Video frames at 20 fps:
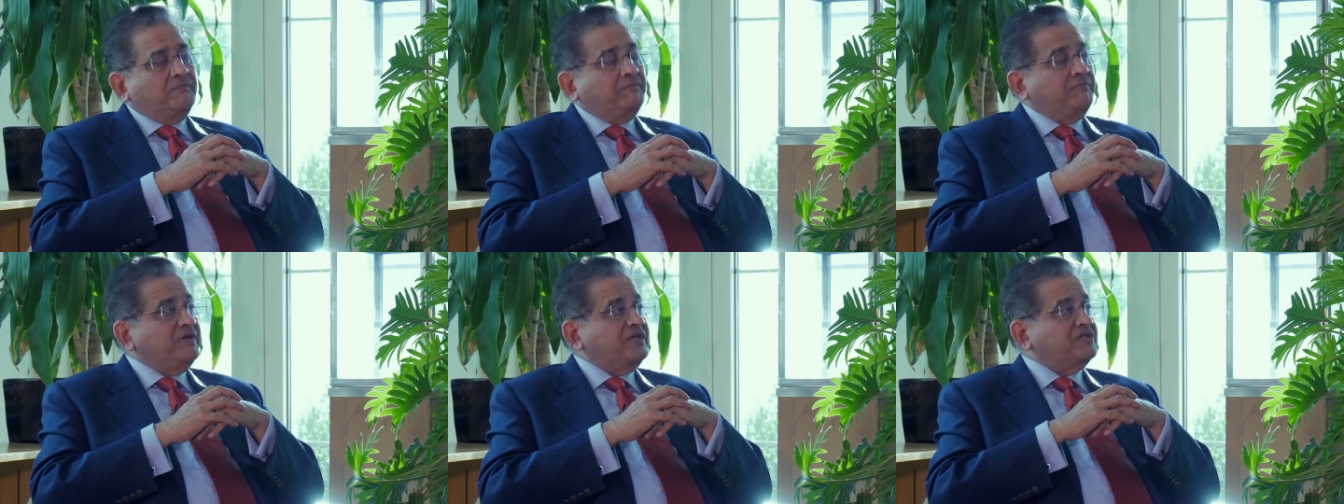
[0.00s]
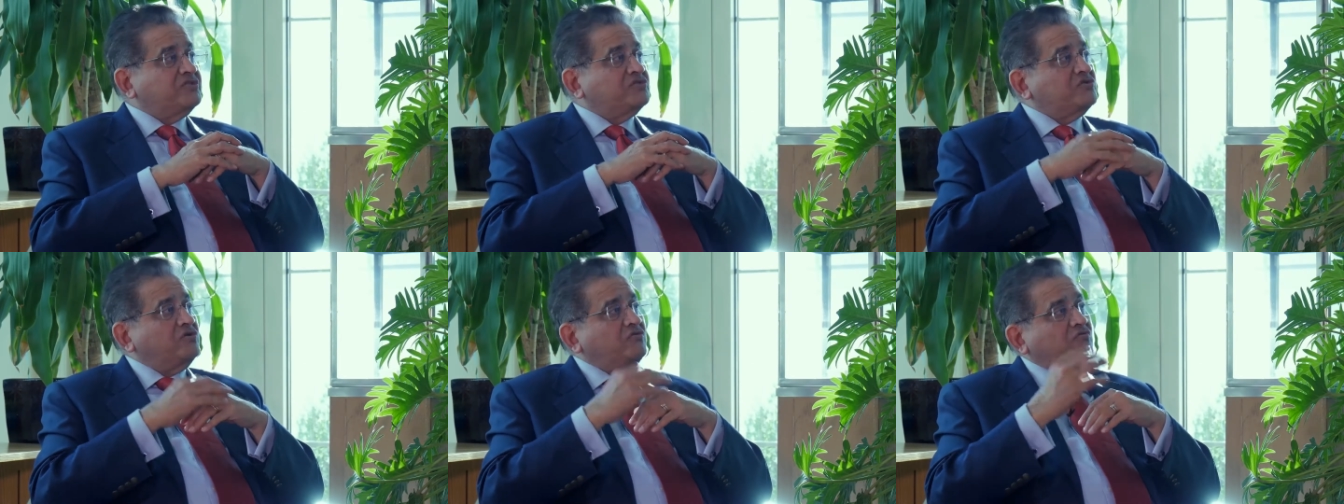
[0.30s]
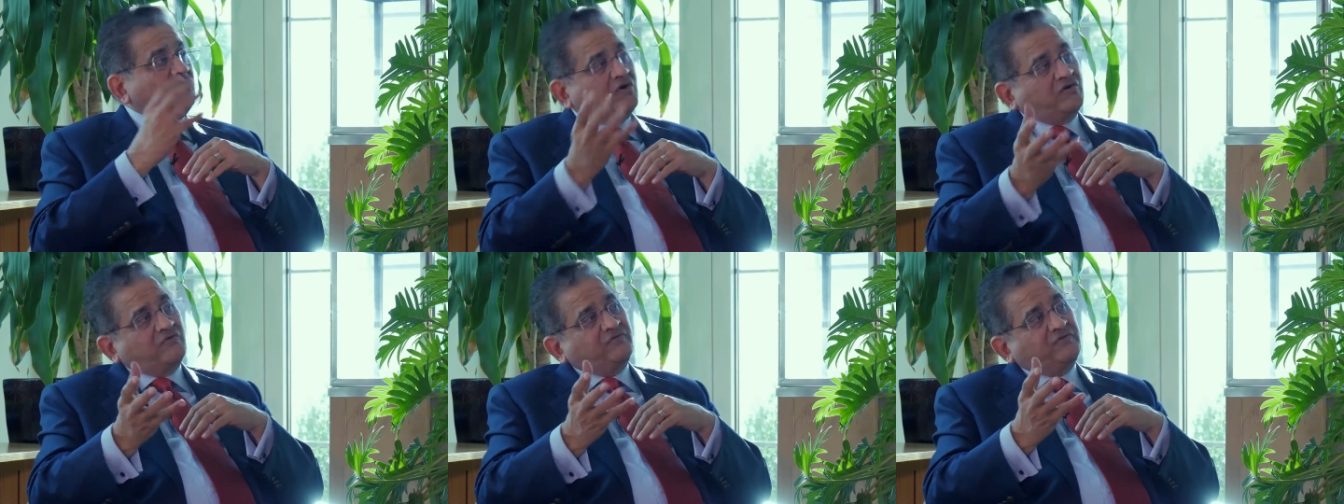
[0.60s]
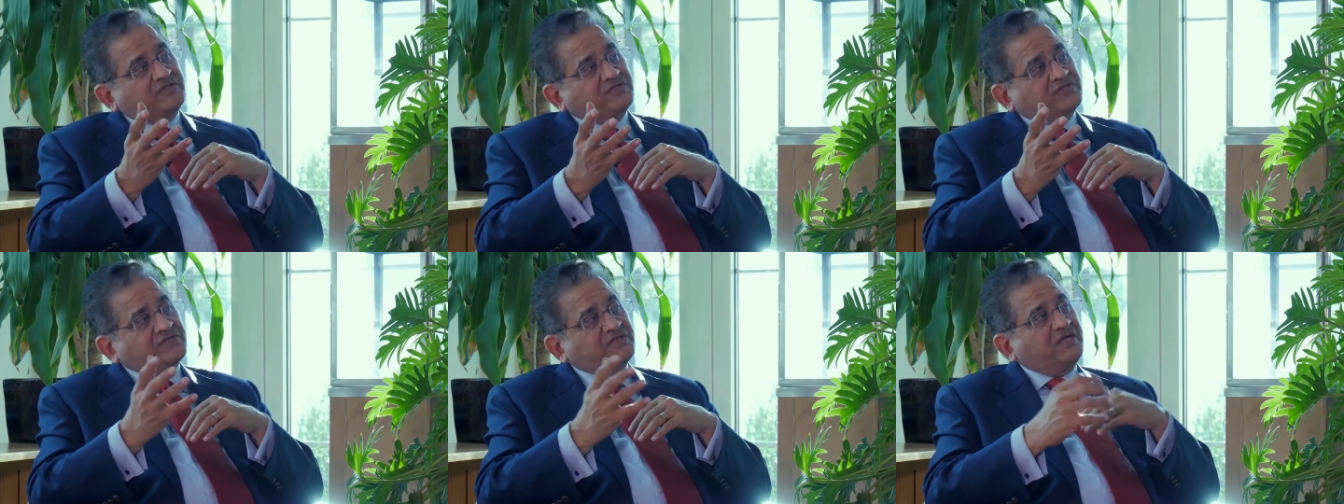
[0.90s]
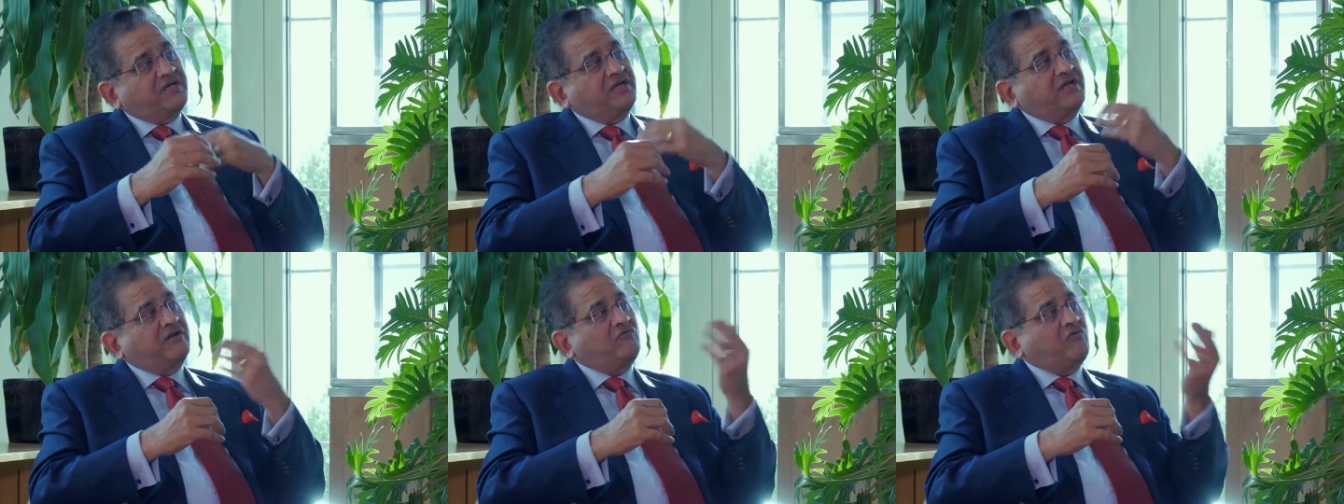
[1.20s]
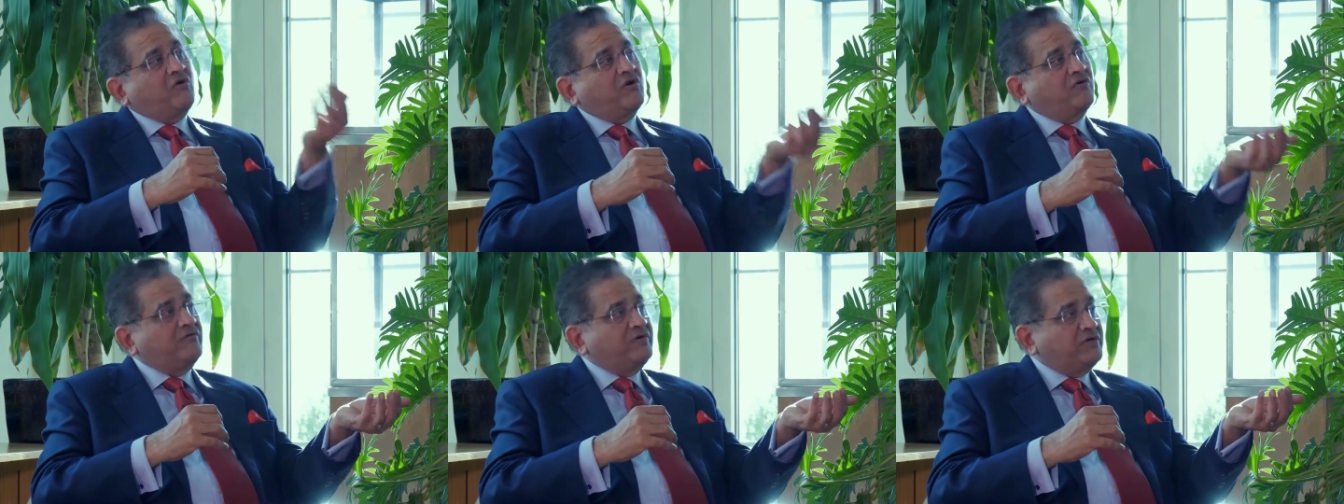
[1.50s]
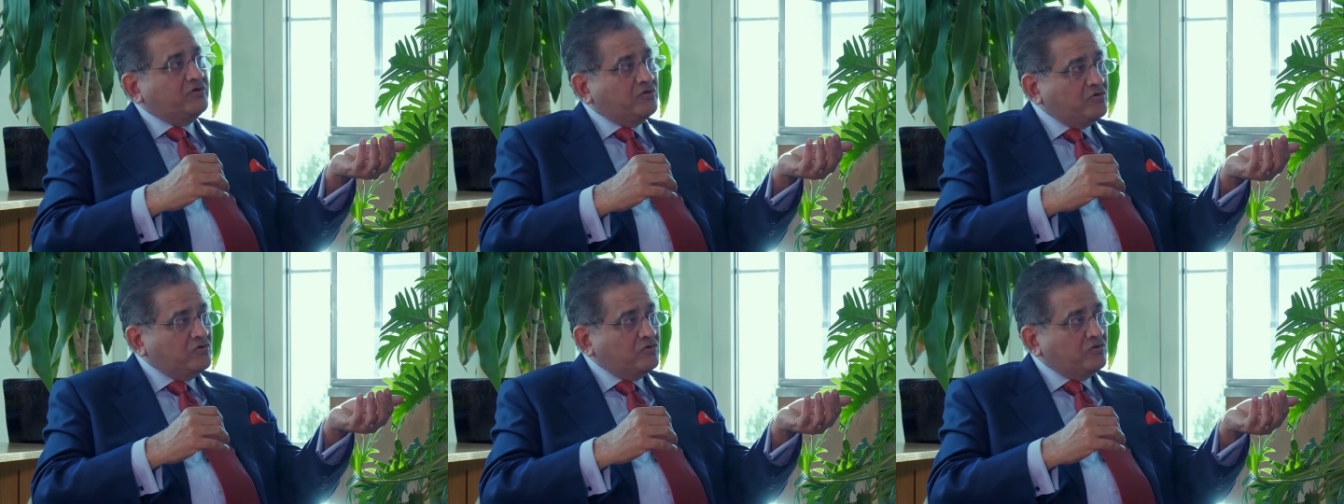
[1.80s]
based on what we say and what we
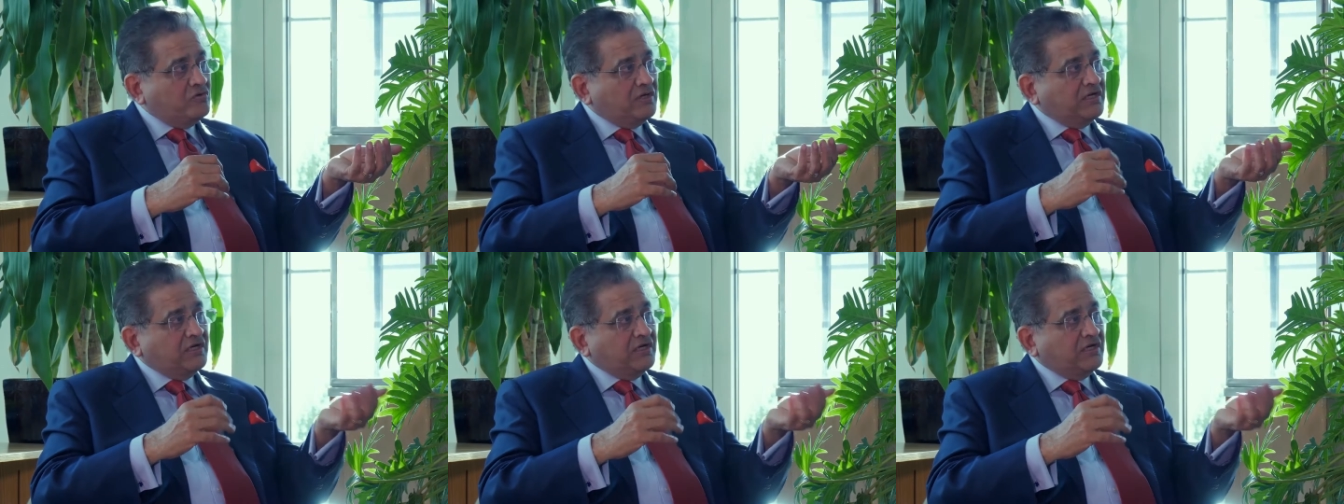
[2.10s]
do.